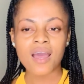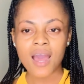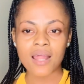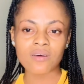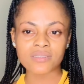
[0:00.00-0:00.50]

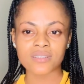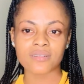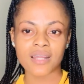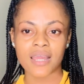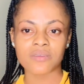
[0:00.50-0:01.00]
along the
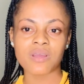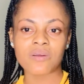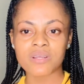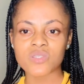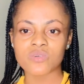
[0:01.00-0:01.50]
line you are
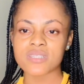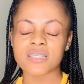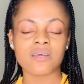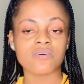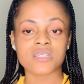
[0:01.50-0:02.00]
going to notice
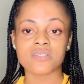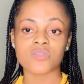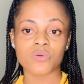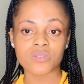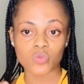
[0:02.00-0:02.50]
that your skin
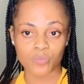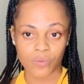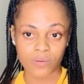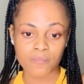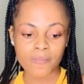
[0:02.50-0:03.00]
is going to
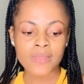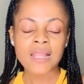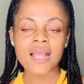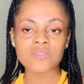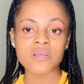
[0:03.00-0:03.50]

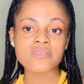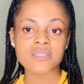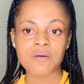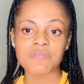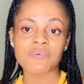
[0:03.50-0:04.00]
burn and it's going to damage.